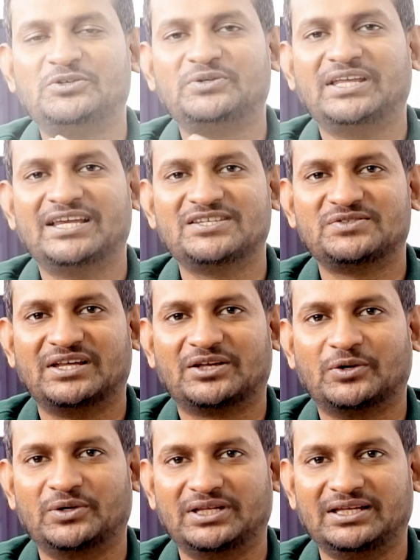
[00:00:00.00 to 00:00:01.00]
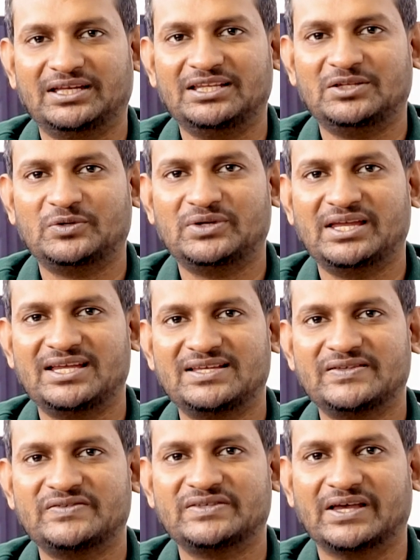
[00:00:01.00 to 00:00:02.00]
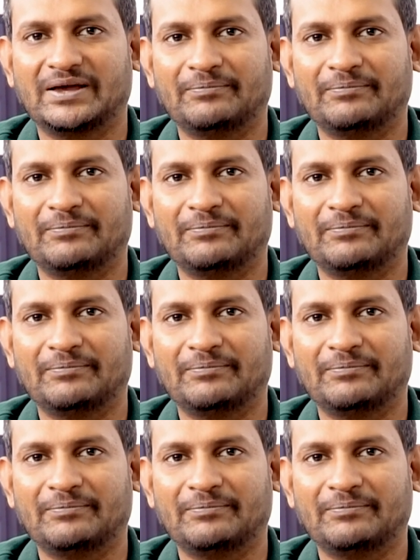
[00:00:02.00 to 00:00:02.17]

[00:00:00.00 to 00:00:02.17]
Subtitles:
today's recording, in today's